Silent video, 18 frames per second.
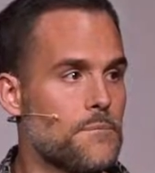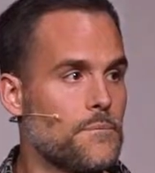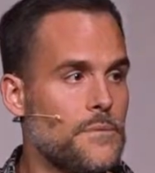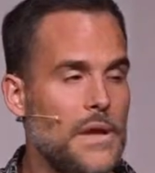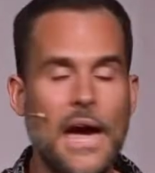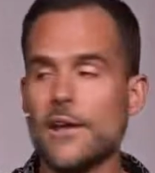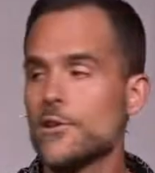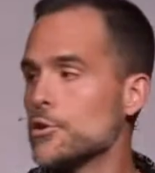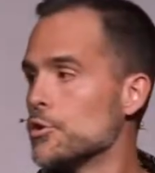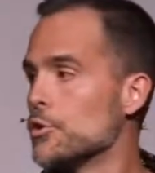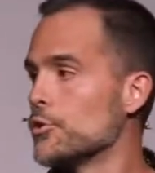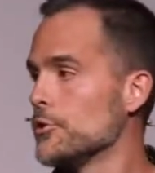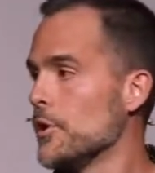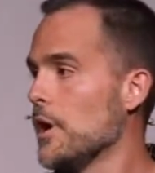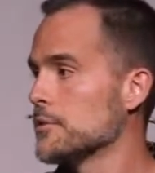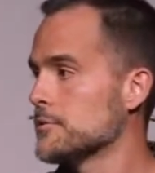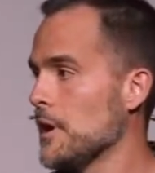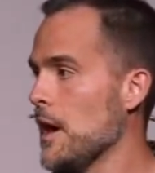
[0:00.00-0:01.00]
I had to learn a
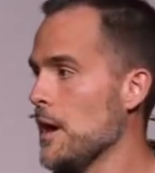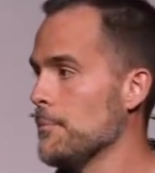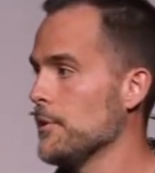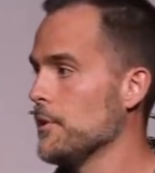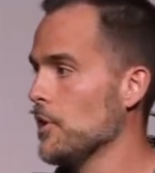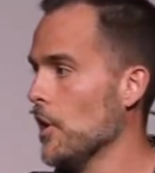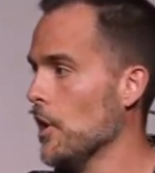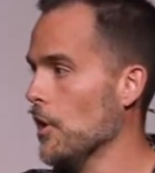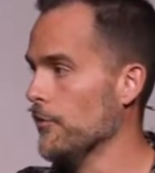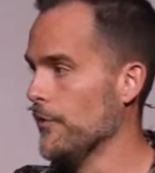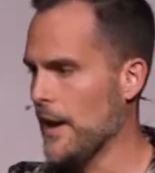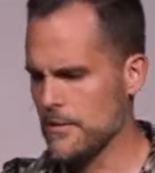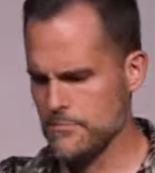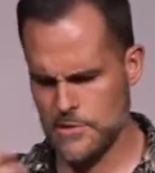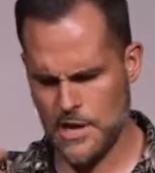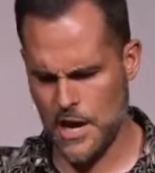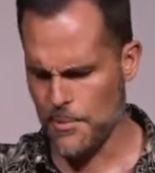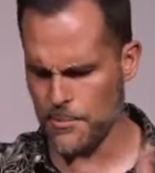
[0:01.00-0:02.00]
long time ago
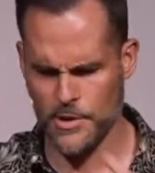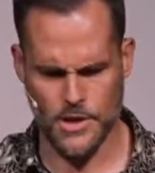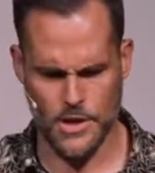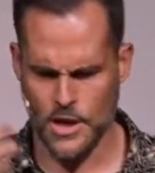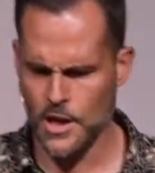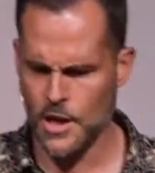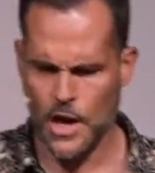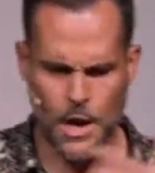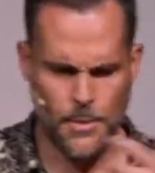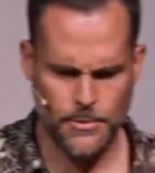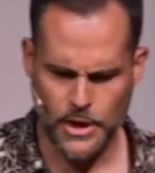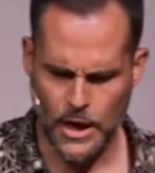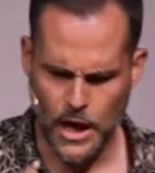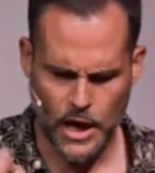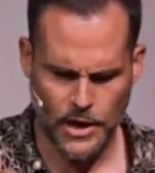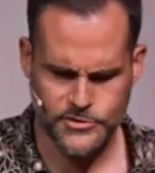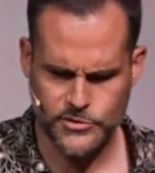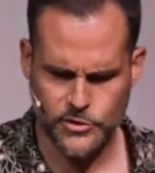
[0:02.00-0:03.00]
that, yeah, I'm gonna, I'm gonna
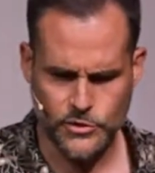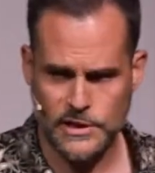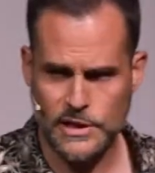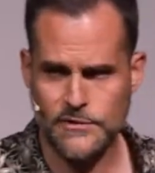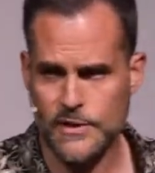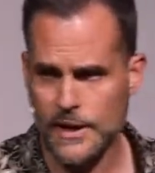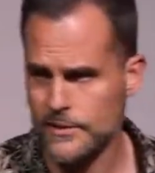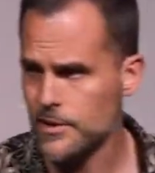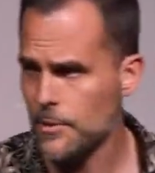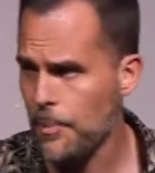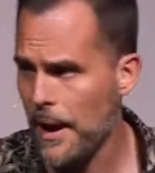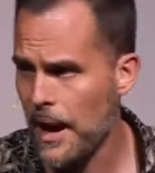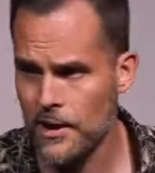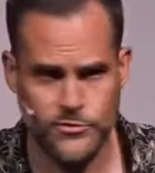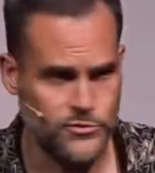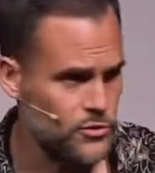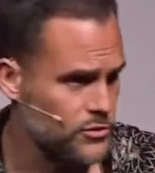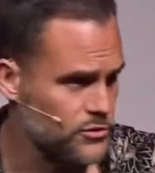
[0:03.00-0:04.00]
hustle, even as a
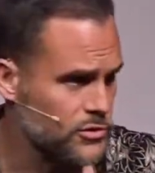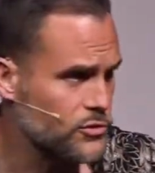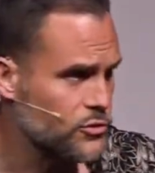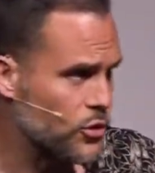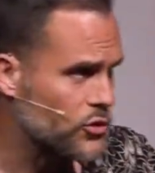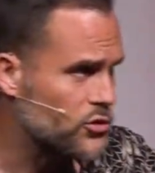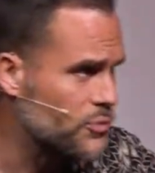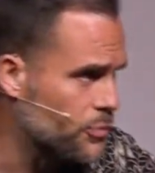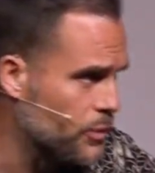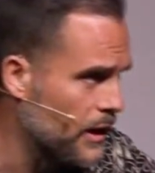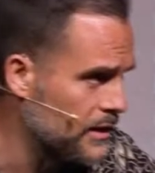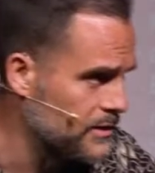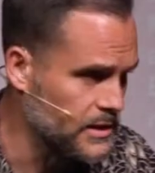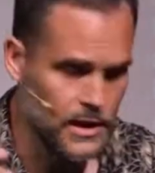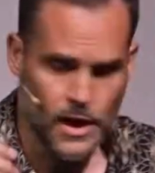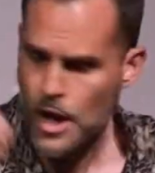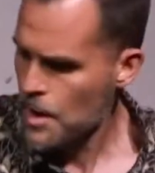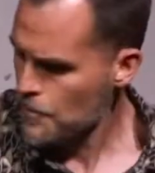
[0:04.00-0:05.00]
pastor, church
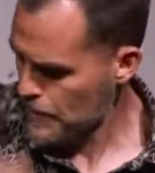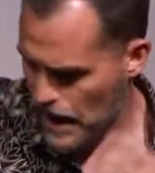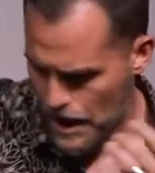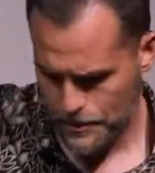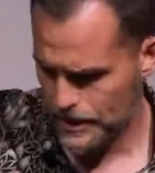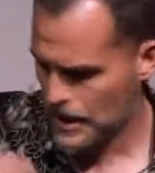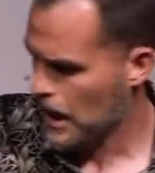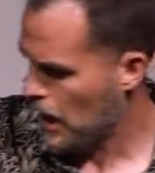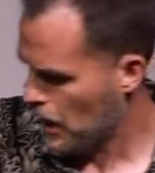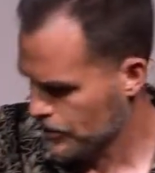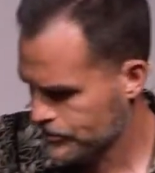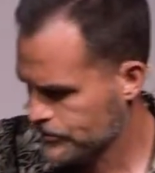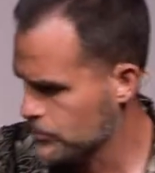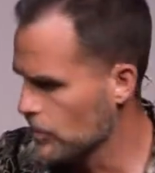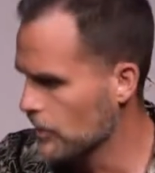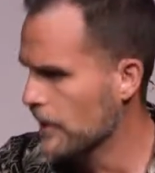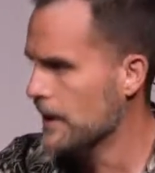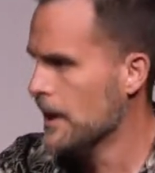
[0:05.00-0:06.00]
planting, man, I'm gonna hustle.